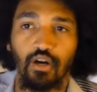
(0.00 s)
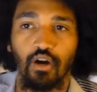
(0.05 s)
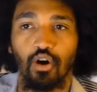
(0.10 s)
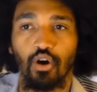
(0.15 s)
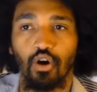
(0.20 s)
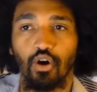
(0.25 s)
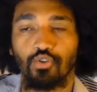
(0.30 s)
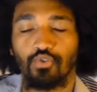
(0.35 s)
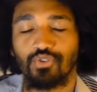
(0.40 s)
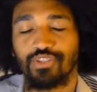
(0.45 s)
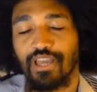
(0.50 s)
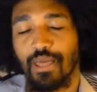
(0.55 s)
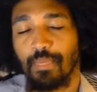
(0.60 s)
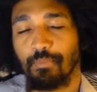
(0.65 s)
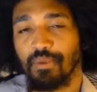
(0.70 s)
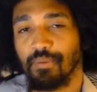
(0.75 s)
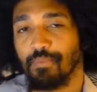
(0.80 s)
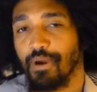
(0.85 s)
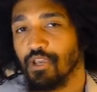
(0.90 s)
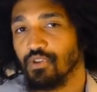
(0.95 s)
or you can
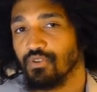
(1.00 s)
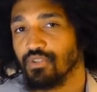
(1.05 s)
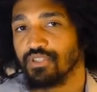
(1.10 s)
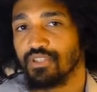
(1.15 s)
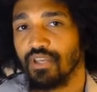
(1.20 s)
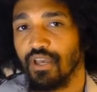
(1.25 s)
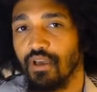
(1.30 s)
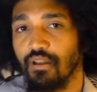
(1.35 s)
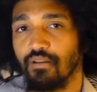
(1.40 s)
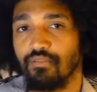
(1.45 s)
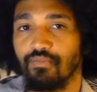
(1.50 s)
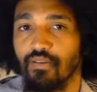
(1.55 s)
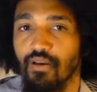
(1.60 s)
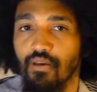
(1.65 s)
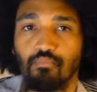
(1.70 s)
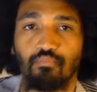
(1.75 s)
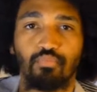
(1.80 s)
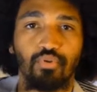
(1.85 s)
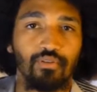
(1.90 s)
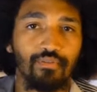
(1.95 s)
be by yourself
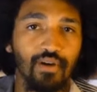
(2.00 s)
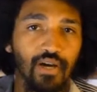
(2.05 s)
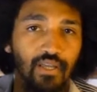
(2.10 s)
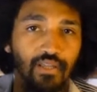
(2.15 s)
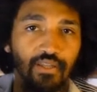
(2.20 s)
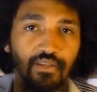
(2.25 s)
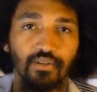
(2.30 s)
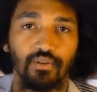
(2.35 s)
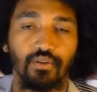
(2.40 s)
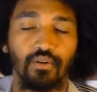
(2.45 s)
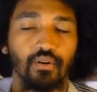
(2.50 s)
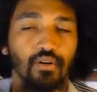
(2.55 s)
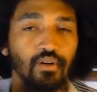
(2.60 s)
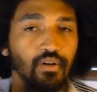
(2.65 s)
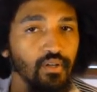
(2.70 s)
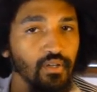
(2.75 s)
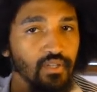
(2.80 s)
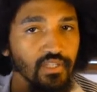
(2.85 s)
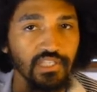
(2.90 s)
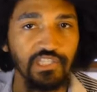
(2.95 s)
and provide you know
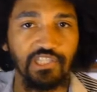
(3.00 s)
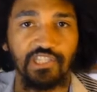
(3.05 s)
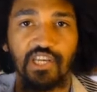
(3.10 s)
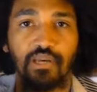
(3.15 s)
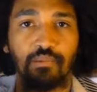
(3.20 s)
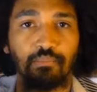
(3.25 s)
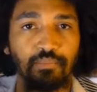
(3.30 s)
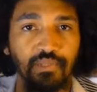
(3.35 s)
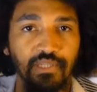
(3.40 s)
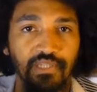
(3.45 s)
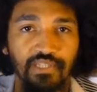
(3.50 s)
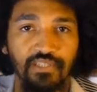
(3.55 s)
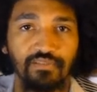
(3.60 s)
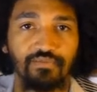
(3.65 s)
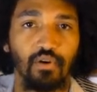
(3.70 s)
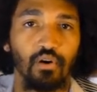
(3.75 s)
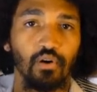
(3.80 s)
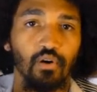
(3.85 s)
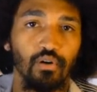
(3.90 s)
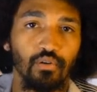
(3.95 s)
DMPs
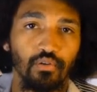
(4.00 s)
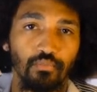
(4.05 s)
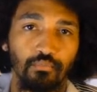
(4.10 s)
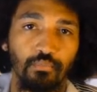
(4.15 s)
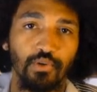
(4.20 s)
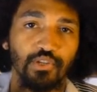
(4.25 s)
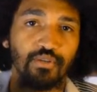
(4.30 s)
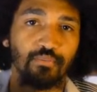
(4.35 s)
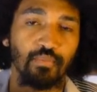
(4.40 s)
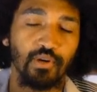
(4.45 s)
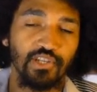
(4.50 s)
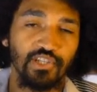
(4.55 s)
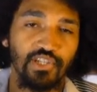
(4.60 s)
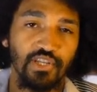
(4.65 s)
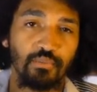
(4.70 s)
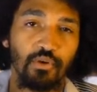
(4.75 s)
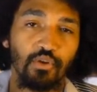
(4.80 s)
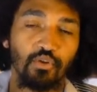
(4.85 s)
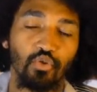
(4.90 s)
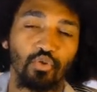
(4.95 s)
for multiple
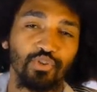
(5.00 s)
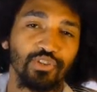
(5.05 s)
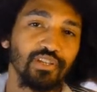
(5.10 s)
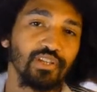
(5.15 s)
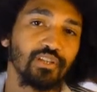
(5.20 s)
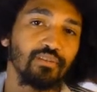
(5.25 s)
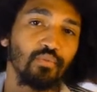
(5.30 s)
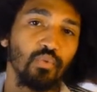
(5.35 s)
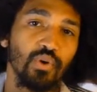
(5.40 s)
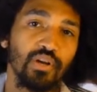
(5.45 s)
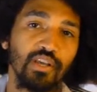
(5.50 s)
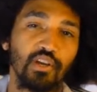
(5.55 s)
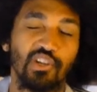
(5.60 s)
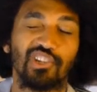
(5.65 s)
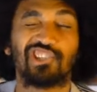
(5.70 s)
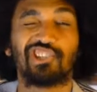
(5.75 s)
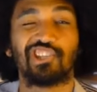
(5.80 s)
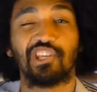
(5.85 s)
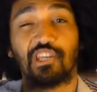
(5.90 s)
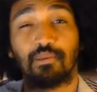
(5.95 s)
teams. You don't need really a
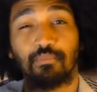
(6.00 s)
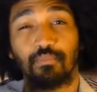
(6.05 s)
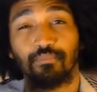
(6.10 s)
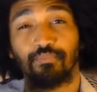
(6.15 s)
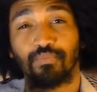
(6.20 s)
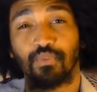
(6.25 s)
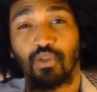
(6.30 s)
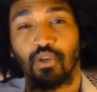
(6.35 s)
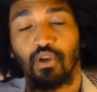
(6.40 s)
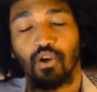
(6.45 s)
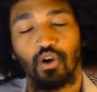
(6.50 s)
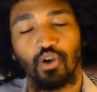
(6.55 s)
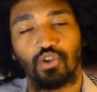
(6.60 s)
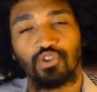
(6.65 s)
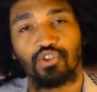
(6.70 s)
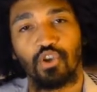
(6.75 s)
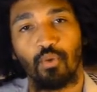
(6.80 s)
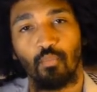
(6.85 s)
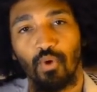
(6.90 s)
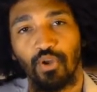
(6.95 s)
team or
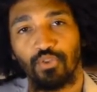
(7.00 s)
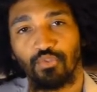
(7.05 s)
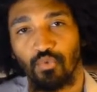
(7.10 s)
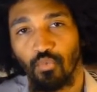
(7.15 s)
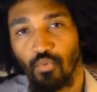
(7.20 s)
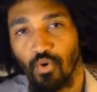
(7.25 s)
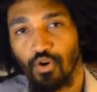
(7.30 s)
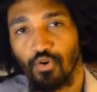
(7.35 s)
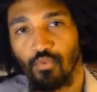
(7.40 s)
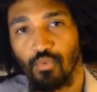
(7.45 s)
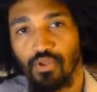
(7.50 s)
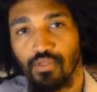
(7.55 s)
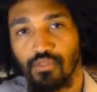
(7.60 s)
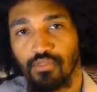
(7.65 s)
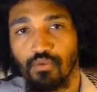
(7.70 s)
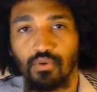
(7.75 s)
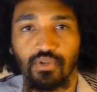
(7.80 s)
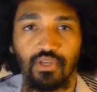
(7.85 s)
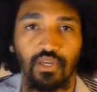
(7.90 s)
someone to work with. You